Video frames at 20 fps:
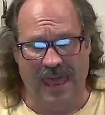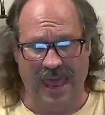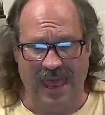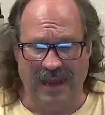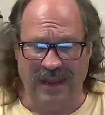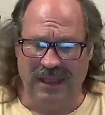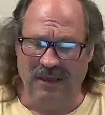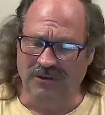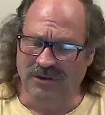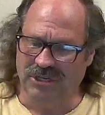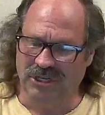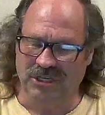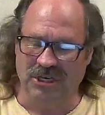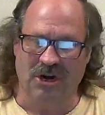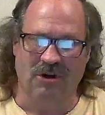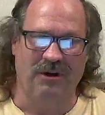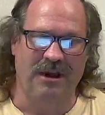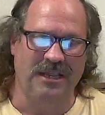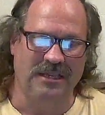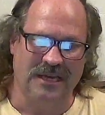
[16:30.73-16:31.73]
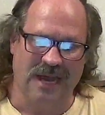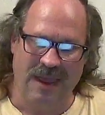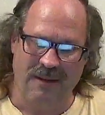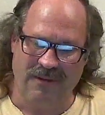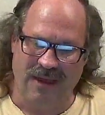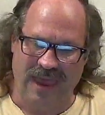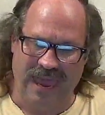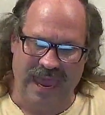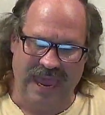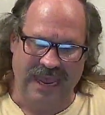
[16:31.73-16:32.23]
And it was just a great
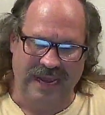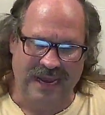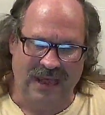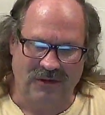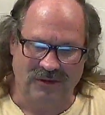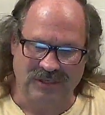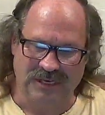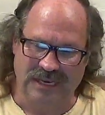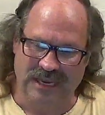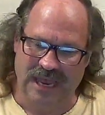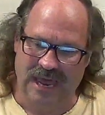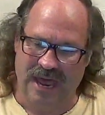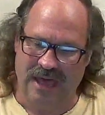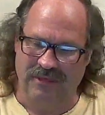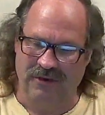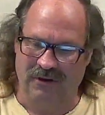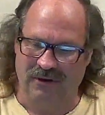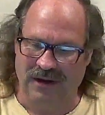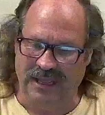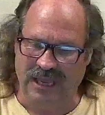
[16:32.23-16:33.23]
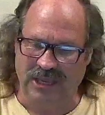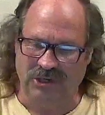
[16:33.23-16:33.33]
time of hanging out together.